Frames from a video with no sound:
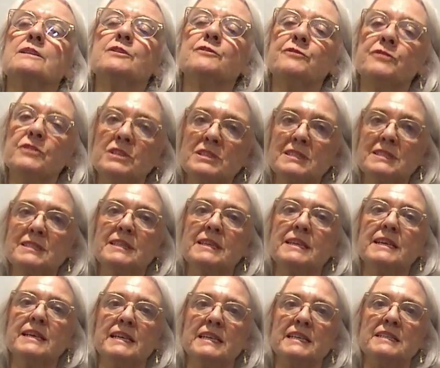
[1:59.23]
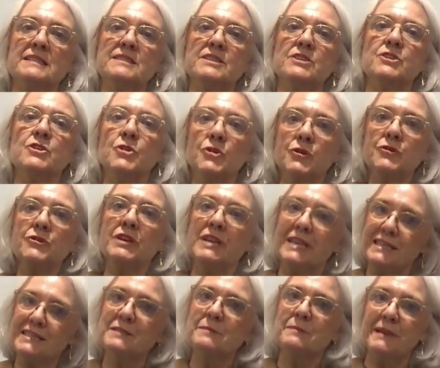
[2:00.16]
The first thing is you
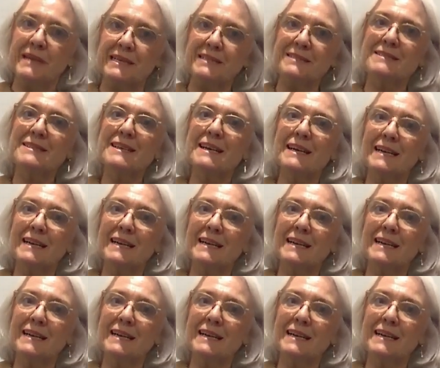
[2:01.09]
need to be as